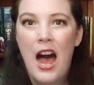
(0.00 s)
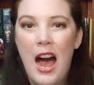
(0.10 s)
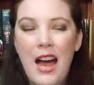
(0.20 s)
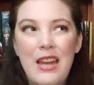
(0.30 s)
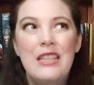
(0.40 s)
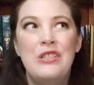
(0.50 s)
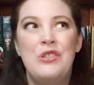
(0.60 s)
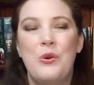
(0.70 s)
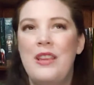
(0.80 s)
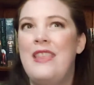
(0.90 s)
I
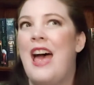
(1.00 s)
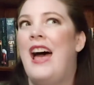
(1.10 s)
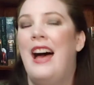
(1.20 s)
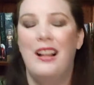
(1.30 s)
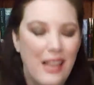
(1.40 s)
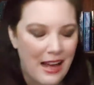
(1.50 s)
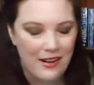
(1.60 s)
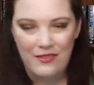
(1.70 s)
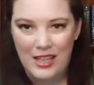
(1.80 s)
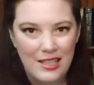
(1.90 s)
enjoyed the hell
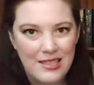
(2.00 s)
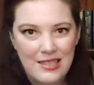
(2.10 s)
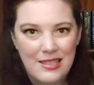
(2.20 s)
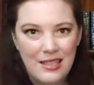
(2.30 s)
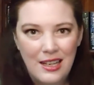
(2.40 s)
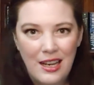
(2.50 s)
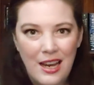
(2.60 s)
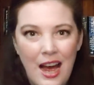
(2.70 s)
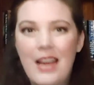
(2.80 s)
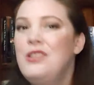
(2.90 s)
out of this.
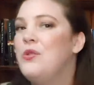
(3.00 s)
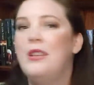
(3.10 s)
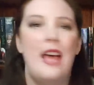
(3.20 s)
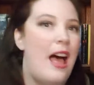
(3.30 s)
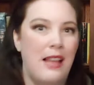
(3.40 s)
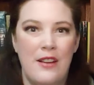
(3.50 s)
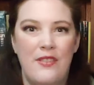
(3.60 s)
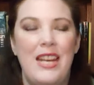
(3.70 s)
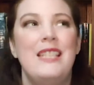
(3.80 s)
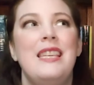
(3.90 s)
I enjoyed the hell out
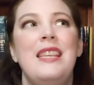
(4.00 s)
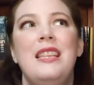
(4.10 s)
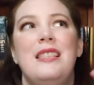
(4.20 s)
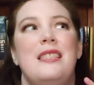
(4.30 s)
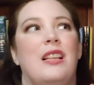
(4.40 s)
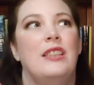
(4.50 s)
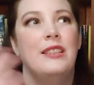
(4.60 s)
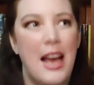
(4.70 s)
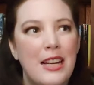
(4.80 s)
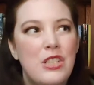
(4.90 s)
of it. It's like The
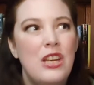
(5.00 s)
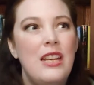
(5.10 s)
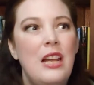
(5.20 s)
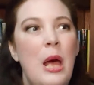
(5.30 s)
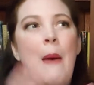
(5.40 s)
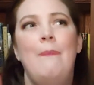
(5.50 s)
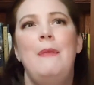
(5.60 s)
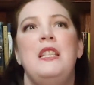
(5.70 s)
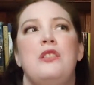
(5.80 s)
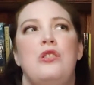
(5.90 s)
Selection
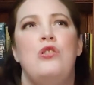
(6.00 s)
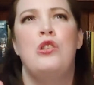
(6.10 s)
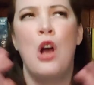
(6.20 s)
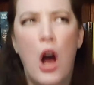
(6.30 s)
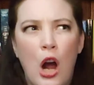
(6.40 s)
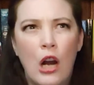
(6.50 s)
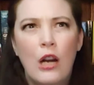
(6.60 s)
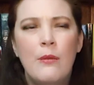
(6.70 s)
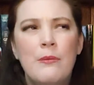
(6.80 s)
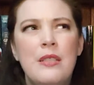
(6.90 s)
meets
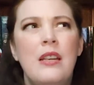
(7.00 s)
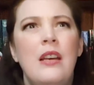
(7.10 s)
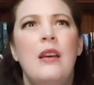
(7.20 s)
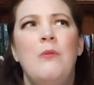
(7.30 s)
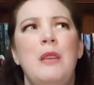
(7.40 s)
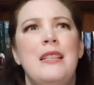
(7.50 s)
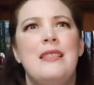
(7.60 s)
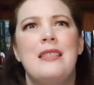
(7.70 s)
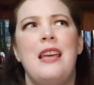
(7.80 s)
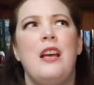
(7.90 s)
Charmed
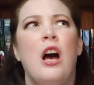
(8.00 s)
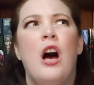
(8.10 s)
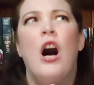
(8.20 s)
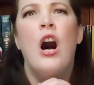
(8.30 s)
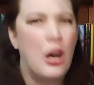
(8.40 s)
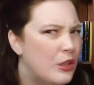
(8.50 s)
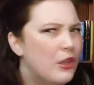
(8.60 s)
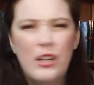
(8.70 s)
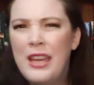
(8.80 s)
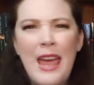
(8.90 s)
meets like
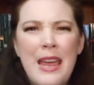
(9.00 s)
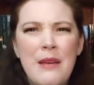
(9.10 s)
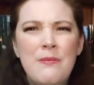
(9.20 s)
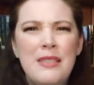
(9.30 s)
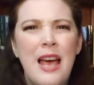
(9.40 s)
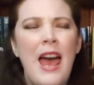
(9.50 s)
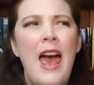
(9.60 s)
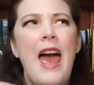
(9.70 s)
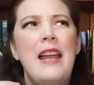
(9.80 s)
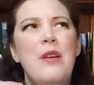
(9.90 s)
Hunger Games,
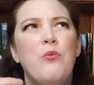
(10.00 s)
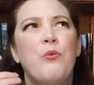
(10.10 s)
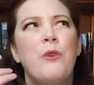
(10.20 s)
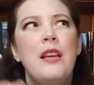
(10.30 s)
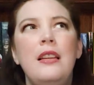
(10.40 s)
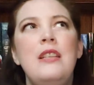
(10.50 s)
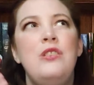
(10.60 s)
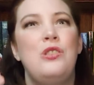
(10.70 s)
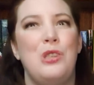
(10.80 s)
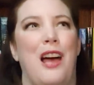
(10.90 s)
and it
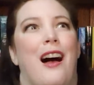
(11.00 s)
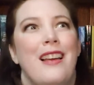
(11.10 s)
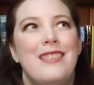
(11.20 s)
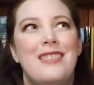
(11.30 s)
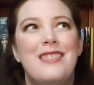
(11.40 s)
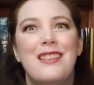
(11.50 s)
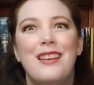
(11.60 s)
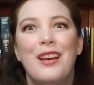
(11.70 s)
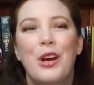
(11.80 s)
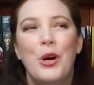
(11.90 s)
really just
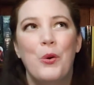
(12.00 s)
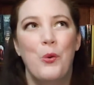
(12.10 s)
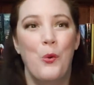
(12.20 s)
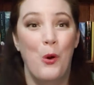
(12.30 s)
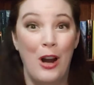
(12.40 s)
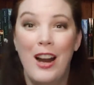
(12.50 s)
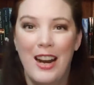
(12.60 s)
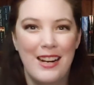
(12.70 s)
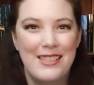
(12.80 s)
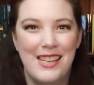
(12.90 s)

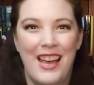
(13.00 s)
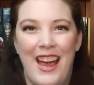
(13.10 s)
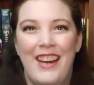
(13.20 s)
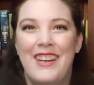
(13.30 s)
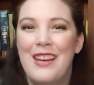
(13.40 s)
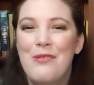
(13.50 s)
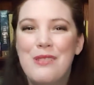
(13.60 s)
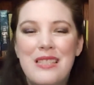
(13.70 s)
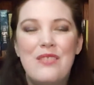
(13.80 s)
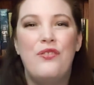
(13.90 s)
worked. Like, it
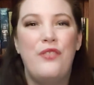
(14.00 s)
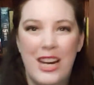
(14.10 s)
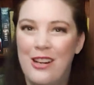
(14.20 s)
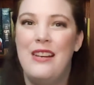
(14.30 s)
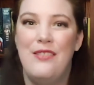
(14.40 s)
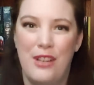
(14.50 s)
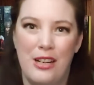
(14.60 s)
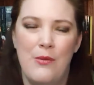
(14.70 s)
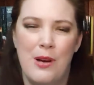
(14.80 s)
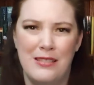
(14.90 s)
was very,
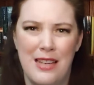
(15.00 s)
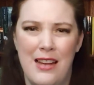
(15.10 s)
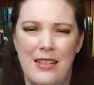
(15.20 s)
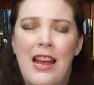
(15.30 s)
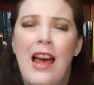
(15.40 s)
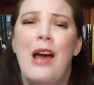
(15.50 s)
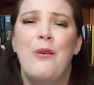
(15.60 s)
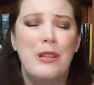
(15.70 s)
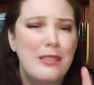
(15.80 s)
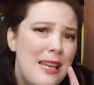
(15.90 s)
very well done. I
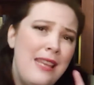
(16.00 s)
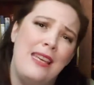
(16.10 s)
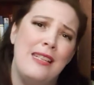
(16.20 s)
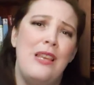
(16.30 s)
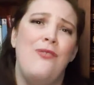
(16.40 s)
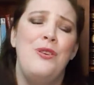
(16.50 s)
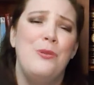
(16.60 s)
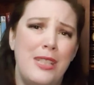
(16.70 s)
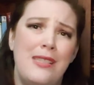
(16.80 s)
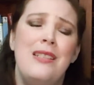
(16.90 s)
will say this, if
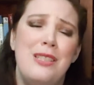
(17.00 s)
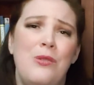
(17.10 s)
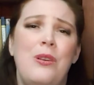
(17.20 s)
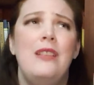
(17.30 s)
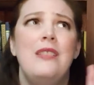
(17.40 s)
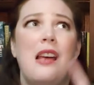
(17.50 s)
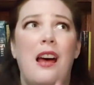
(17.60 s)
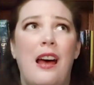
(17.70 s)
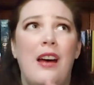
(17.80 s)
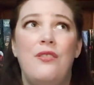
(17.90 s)
you listen to it
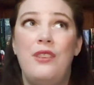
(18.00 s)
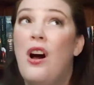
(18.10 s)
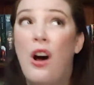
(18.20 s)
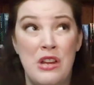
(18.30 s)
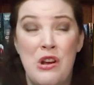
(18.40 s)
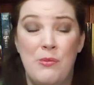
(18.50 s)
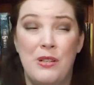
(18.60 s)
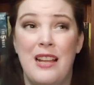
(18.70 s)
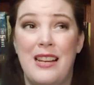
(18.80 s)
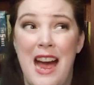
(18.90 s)
via
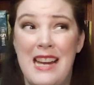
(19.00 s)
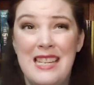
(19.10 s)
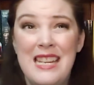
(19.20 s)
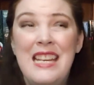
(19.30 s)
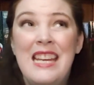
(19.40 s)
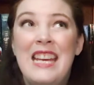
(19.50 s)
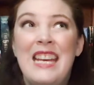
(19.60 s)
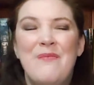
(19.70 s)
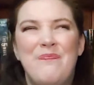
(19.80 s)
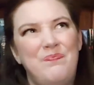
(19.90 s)
audiobook like I did,
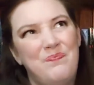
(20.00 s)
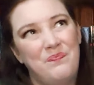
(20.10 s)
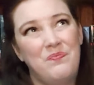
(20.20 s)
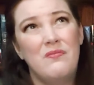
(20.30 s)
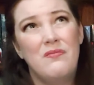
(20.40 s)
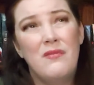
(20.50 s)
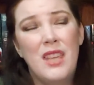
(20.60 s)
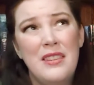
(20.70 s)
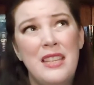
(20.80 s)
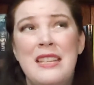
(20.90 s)

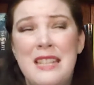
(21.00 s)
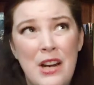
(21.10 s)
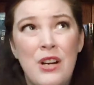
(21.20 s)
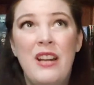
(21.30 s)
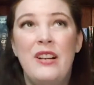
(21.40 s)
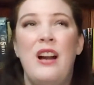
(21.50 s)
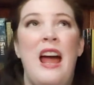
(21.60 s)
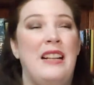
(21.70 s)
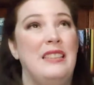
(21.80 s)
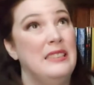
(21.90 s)
the narrator
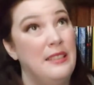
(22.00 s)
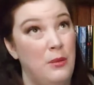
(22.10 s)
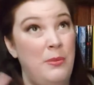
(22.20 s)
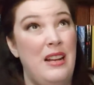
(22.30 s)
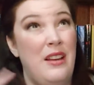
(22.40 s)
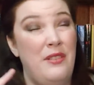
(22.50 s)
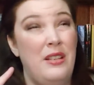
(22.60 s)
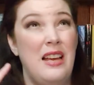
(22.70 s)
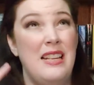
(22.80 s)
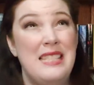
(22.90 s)
had a little bit of
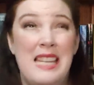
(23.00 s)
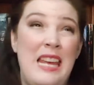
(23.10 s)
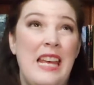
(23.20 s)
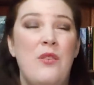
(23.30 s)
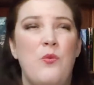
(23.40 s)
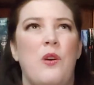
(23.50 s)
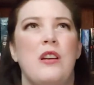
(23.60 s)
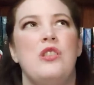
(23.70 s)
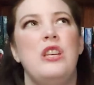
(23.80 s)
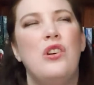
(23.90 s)
a tick
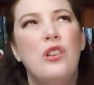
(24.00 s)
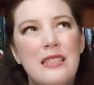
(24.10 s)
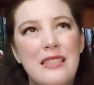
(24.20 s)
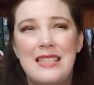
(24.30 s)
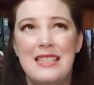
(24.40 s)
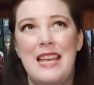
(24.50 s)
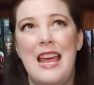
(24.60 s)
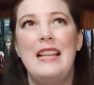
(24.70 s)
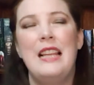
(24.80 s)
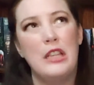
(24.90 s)
where she couldn't
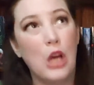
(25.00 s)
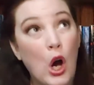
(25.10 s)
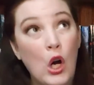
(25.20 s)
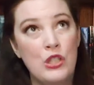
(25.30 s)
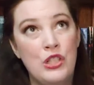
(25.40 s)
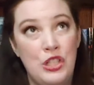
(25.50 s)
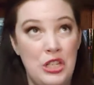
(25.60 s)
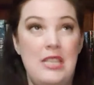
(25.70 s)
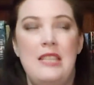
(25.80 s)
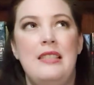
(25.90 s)
say like the hard
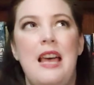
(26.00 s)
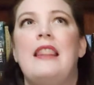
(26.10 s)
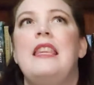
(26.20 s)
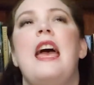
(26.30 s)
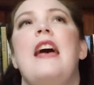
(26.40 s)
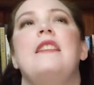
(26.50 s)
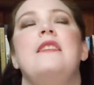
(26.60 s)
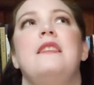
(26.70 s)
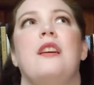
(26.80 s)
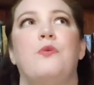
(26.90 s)
G's at the
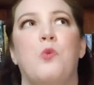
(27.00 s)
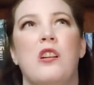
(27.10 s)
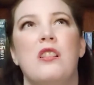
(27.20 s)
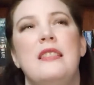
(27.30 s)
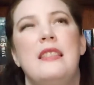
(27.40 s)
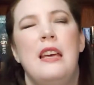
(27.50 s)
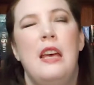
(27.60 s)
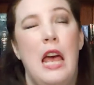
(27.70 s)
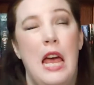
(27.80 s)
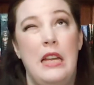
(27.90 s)
ends of words,
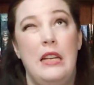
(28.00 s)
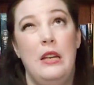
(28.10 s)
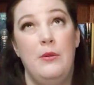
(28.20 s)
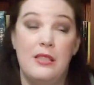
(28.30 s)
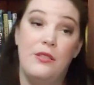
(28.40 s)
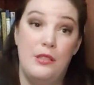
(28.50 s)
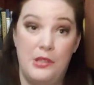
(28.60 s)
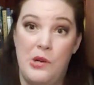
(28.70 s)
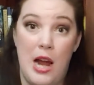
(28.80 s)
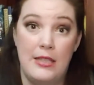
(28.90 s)
and it was a little
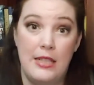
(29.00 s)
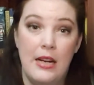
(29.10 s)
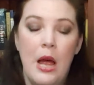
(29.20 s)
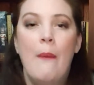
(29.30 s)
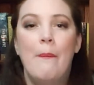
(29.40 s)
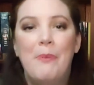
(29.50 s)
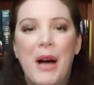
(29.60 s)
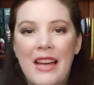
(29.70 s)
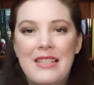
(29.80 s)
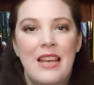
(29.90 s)
distracting.
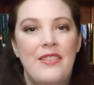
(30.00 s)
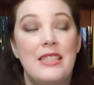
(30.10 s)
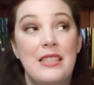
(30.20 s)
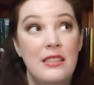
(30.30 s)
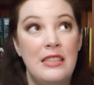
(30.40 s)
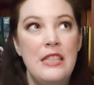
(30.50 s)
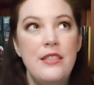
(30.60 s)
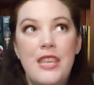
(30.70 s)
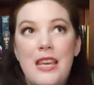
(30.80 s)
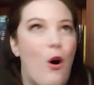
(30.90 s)
But that's
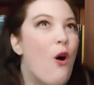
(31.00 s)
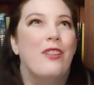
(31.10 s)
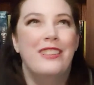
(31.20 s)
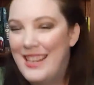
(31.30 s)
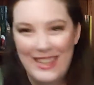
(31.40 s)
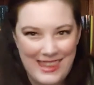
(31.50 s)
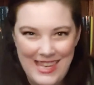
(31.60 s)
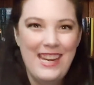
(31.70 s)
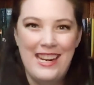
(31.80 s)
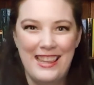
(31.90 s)
the only
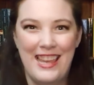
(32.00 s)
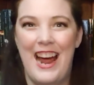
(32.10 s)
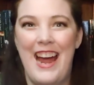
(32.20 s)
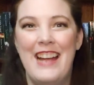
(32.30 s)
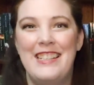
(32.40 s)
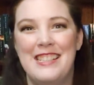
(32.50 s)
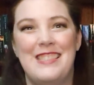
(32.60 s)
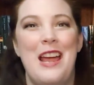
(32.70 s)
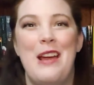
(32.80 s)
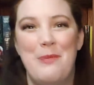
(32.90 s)
thing that I had to
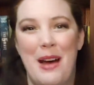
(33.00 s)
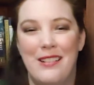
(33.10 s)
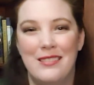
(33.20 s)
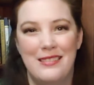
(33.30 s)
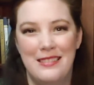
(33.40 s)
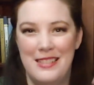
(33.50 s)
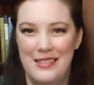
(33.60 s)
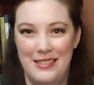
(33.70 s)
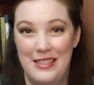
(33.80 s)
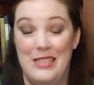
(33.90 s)
say about
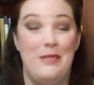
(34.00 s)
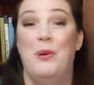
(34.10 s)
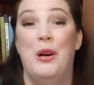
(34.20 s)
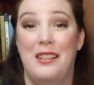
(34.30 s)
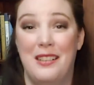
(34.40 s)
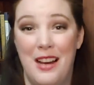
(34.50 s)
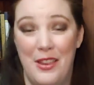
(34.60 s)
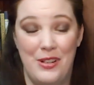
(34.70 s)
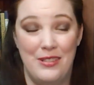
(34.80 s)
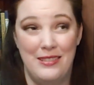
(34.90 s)
this book
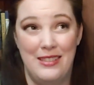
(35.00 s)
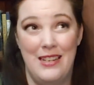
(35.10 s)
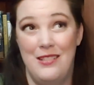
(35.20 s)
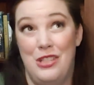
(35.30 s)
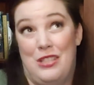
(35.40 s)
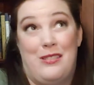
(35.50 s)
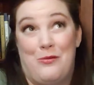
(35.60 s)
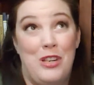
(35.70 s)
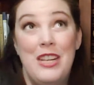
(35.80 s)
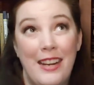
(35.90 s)
other than just
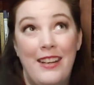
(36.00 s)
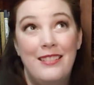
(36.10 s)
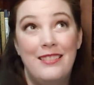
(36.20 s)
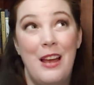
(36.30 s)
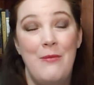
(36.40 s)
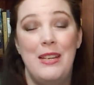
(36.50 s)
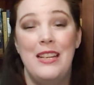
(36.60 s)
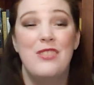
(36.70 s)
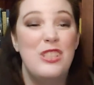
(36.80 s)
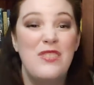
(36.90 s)
read it. I mean,
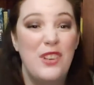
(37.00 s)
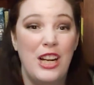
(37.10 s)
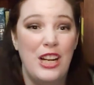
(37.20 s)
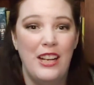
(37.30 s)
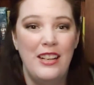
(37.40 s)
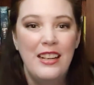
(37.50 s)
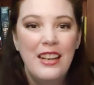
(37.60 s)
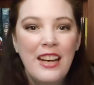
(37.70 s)
it was just very good.